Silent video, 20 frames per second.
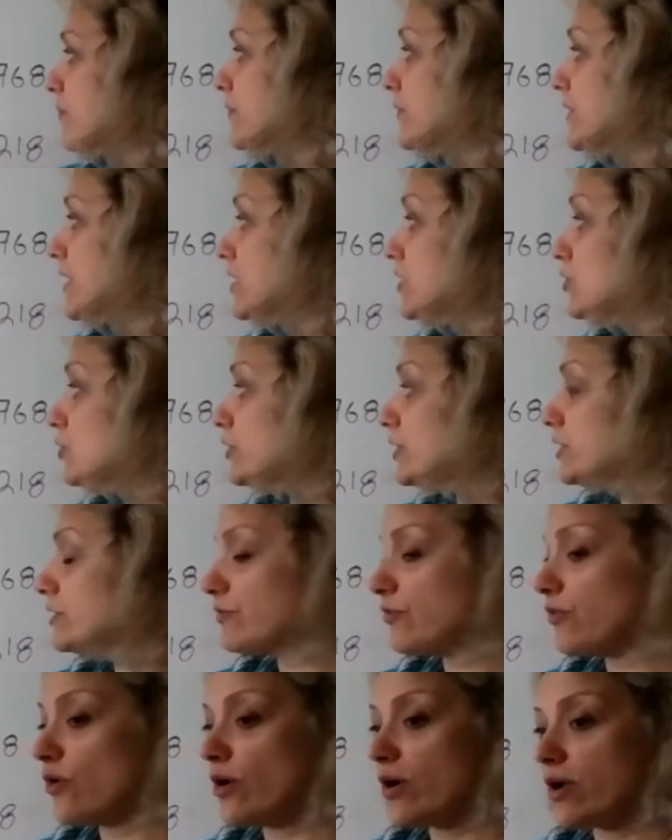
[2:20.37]
the unit
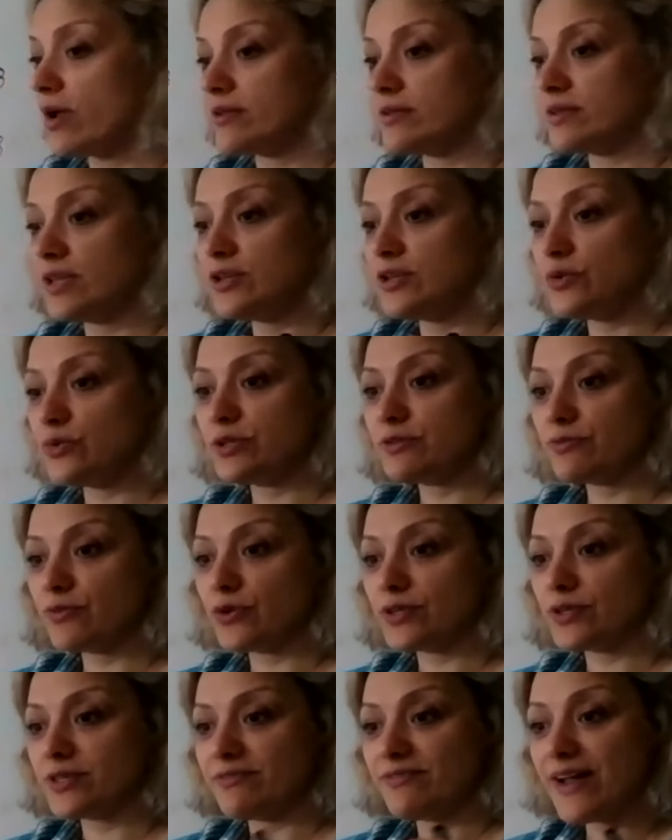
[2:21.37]
for
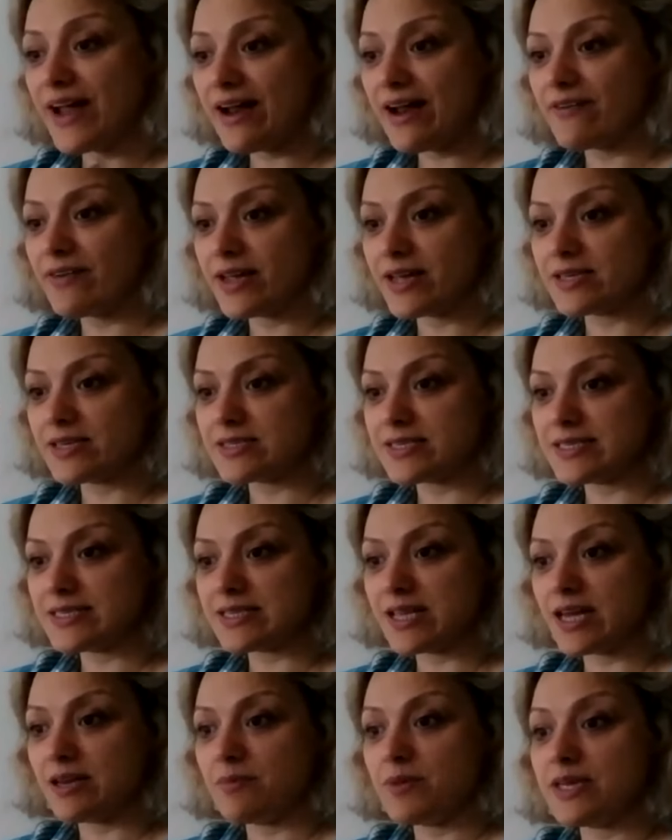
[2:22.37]
the variance is
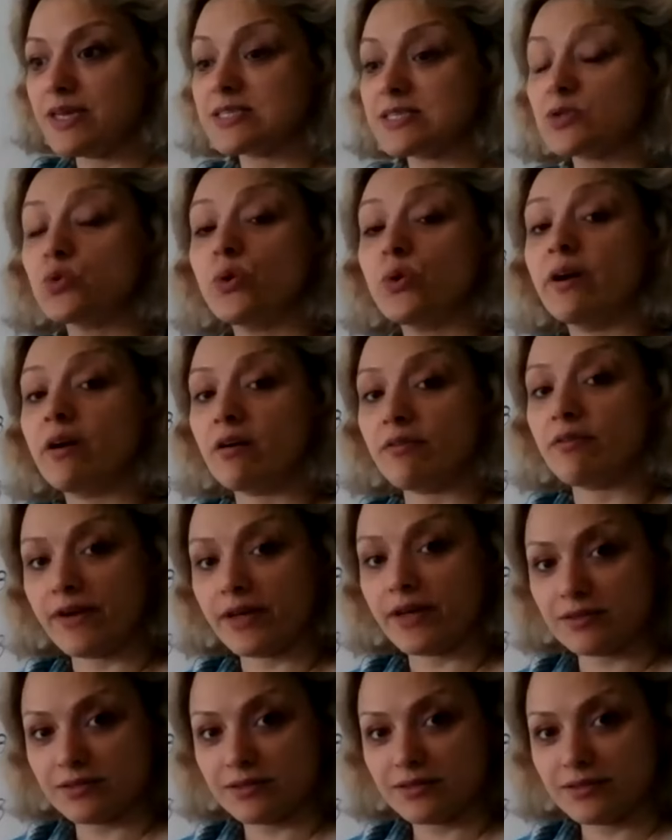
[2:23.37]
going to be a square of it.
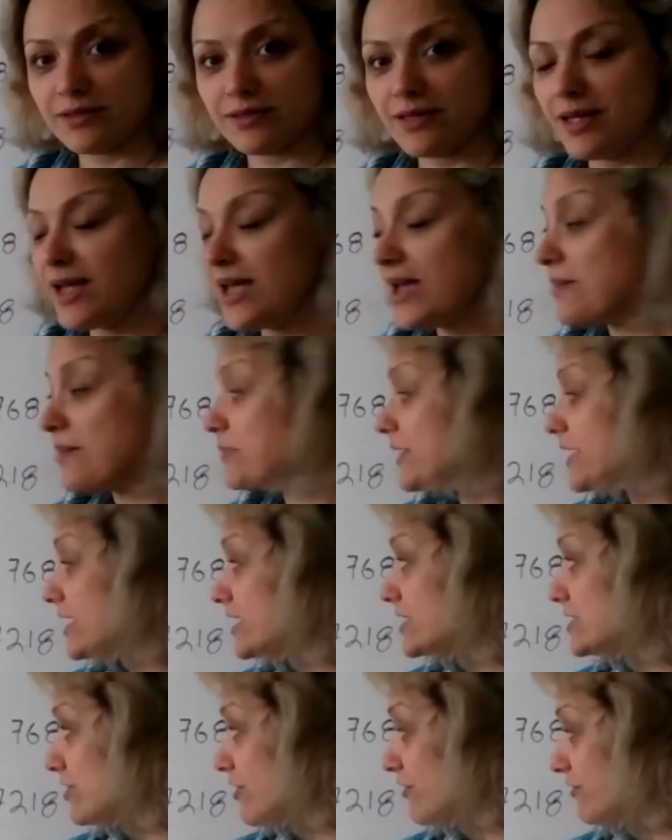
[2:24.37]

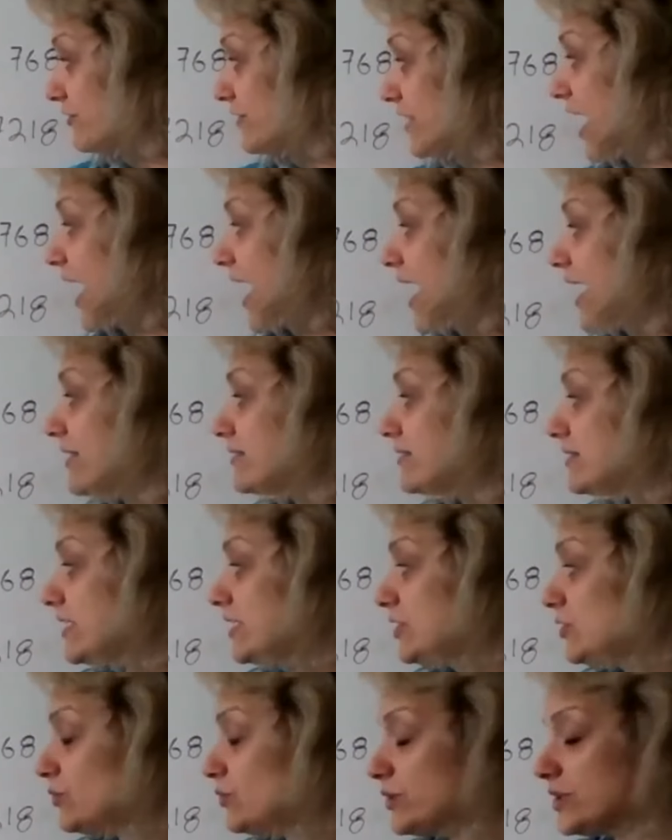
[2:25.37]
Because of that, the
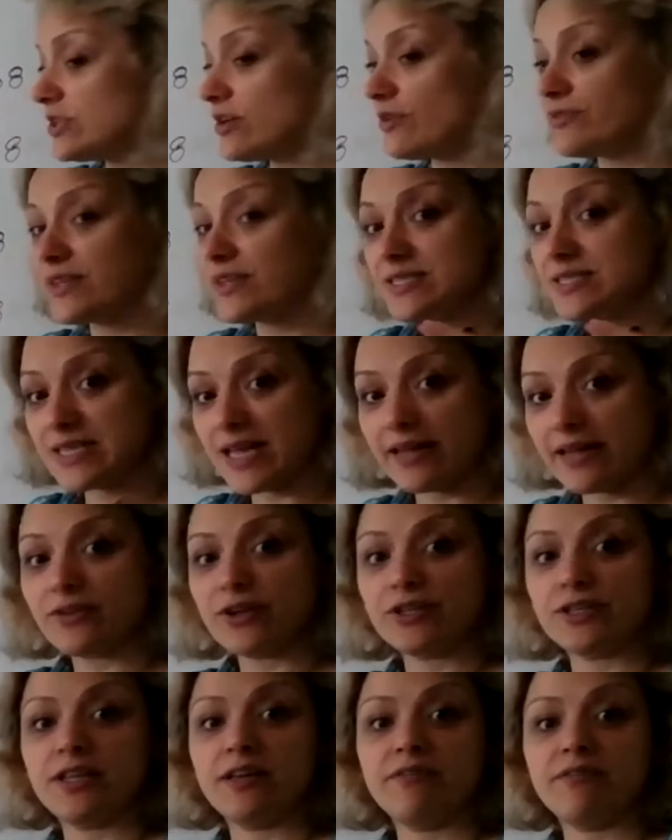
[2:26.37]
unit of the
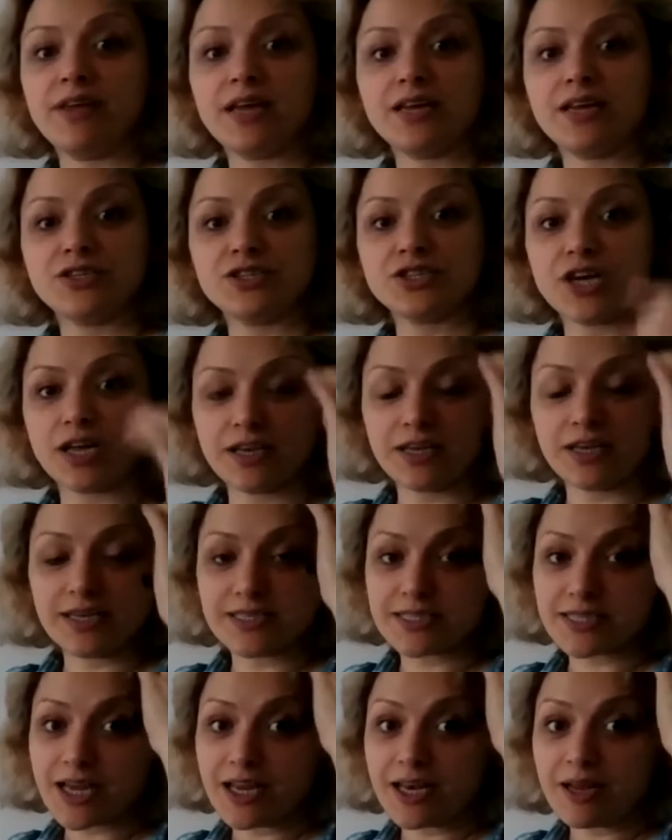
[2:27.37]
standard deviation
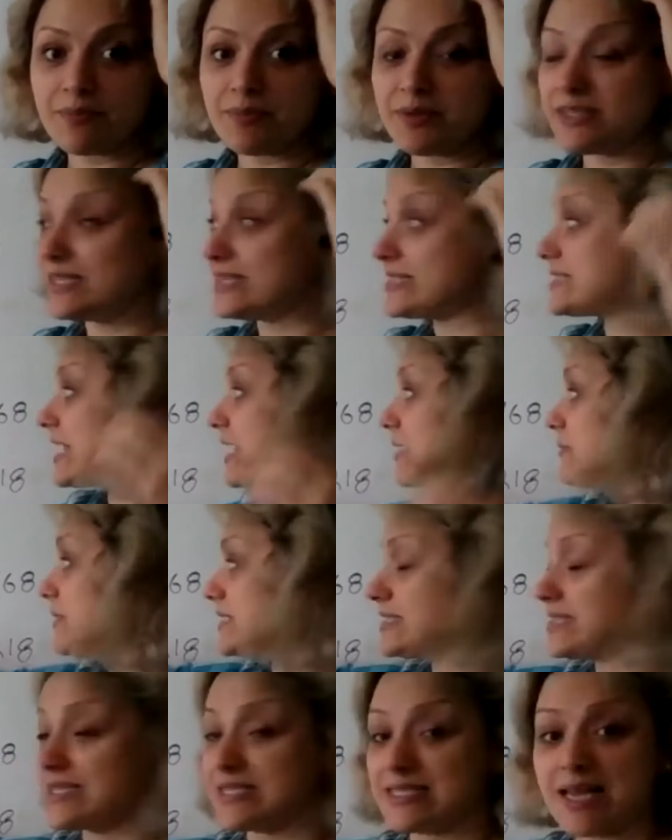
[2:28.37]
is going to be the same
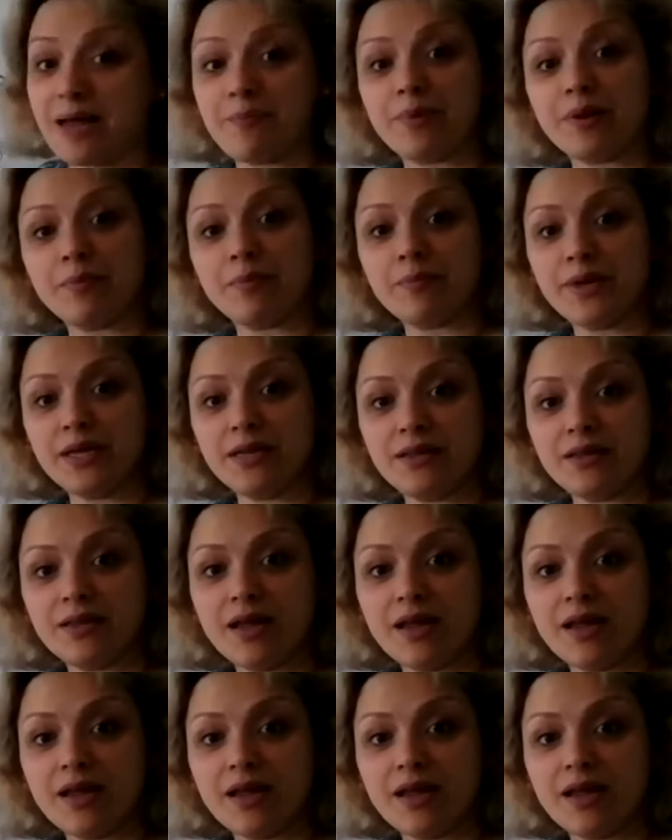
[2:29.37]
as the sample mean.